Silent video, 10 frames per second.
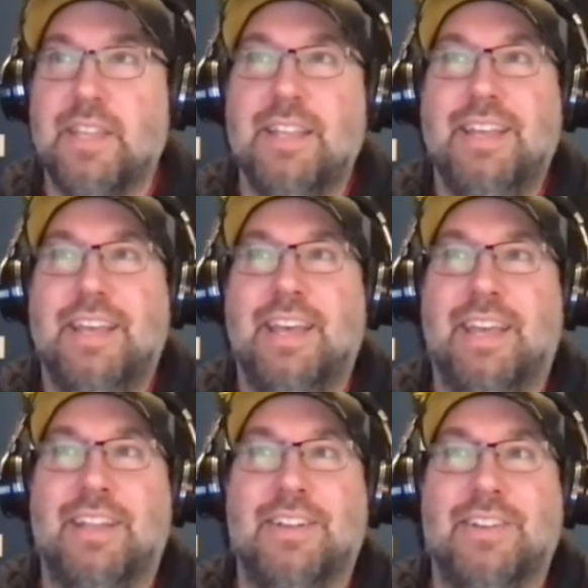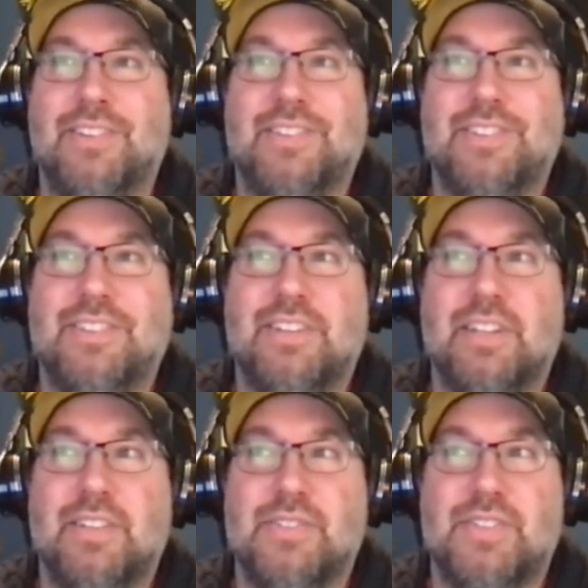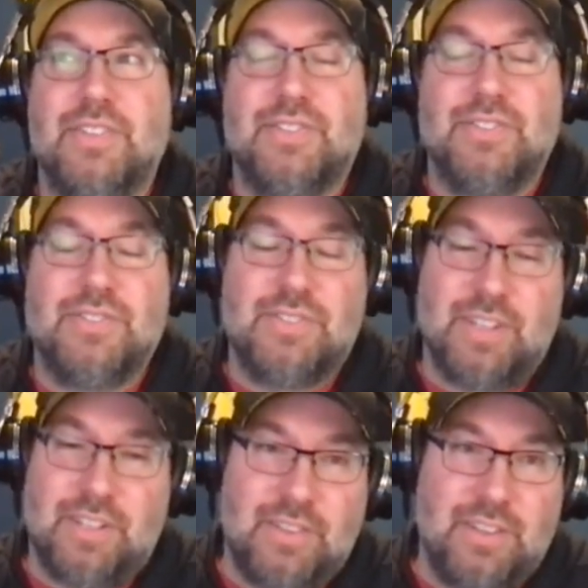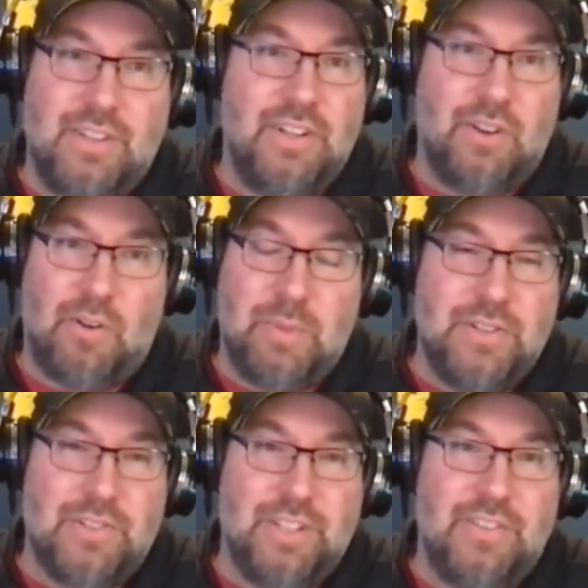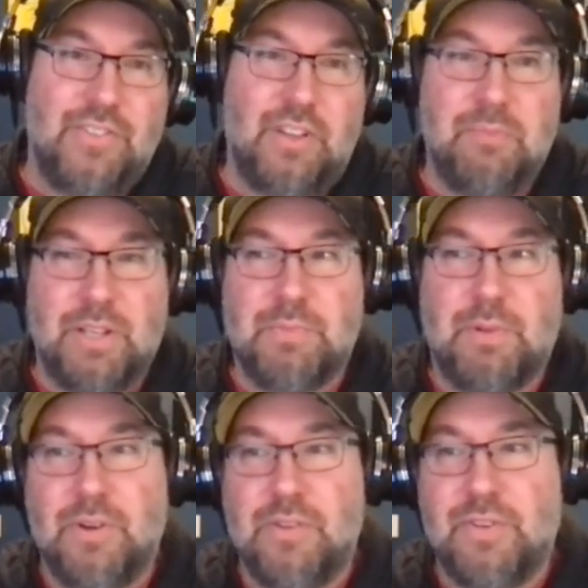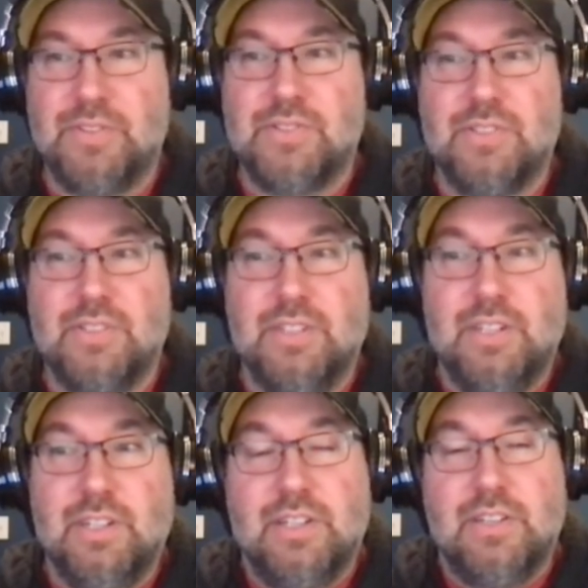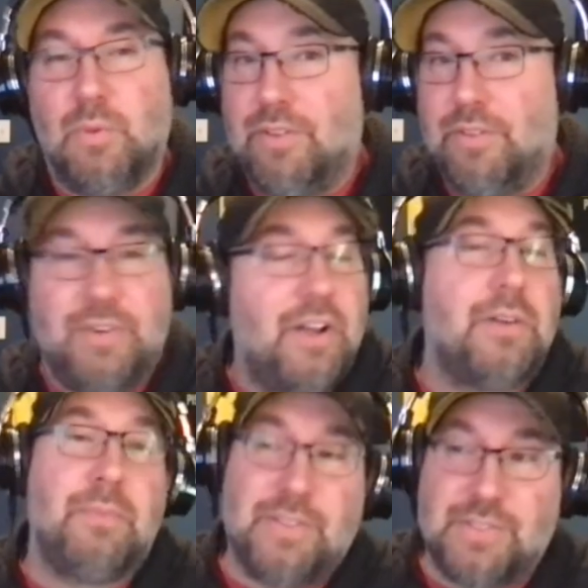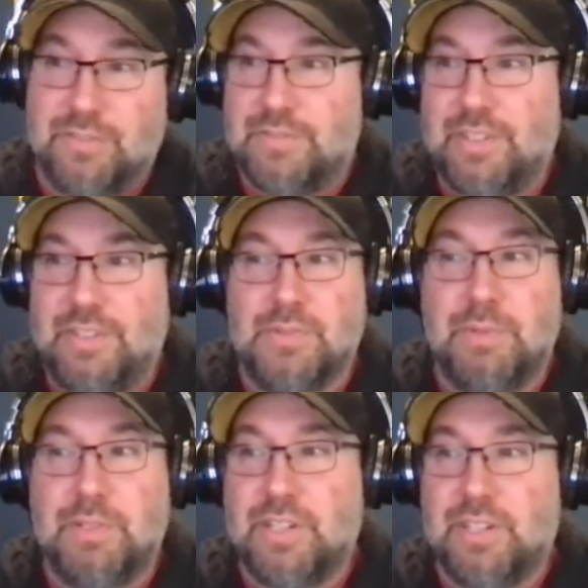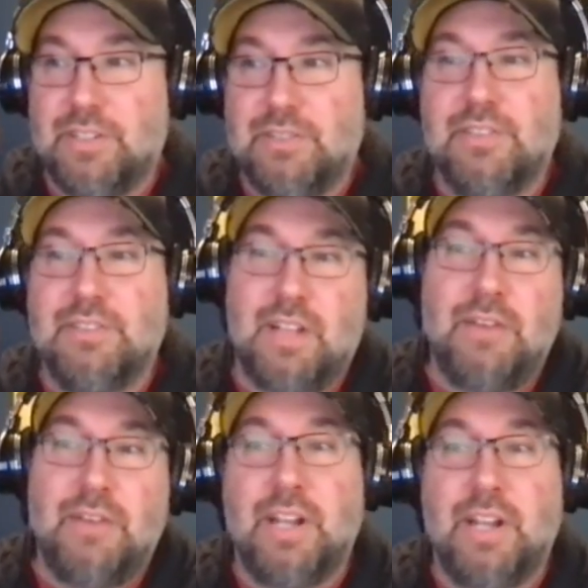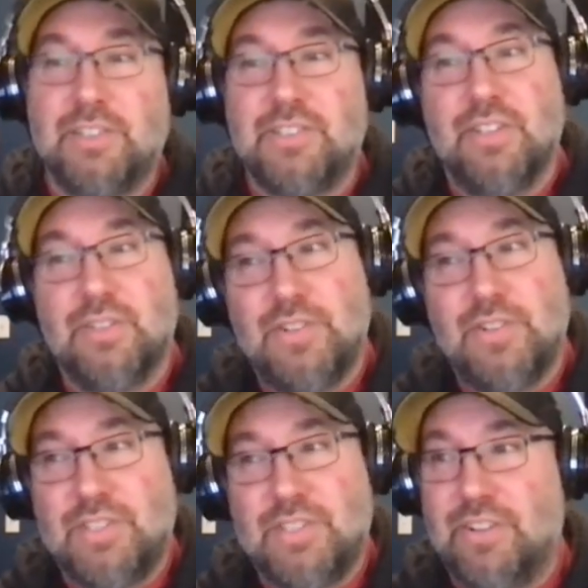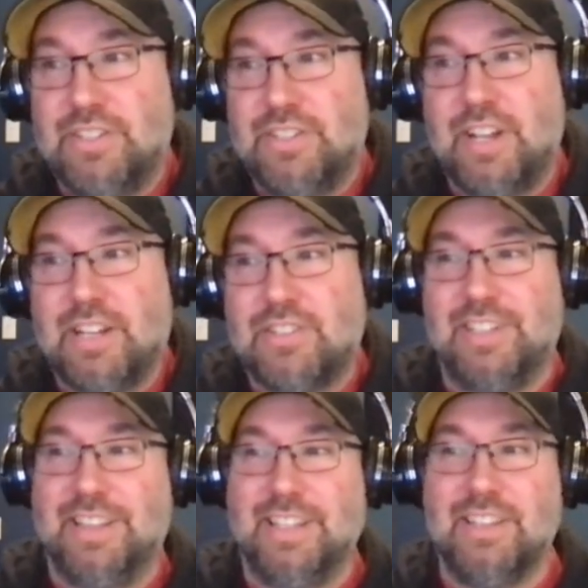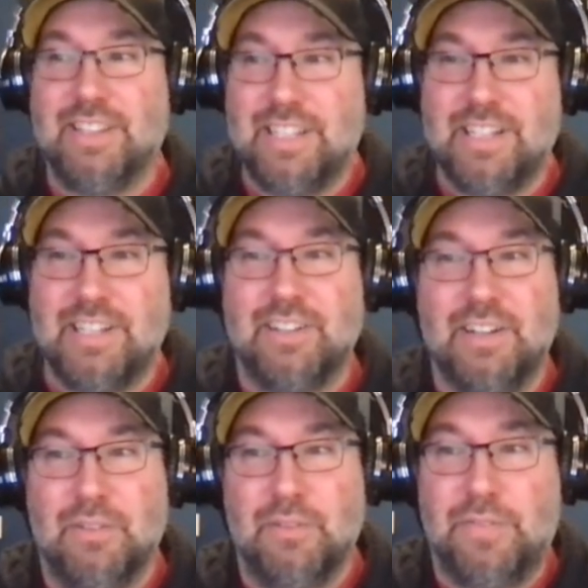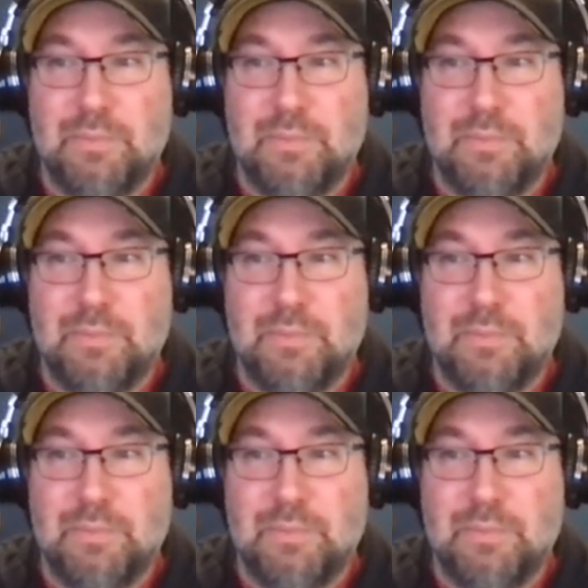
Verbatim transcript: And his seasons in the Negro Major Leagues on baseball reference, well, they're not impressive. His pitching, I mean, actually, his first year, he did actually lead the league in, in FIP,